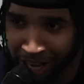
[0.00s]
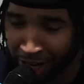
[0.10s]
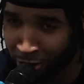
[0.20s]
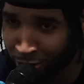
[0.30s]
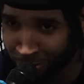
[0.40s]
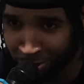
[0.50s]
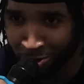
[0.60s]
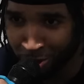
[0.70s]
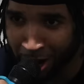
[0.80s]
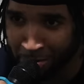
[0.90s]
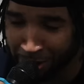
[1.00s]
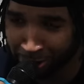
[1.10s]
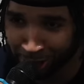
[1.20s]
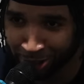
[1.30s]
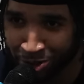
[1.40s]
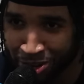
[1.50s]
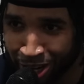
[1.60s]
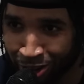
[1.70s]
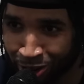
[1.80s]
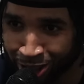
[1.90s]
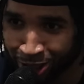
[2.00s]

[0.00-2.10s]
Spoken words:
I know what I'm able to do in the court.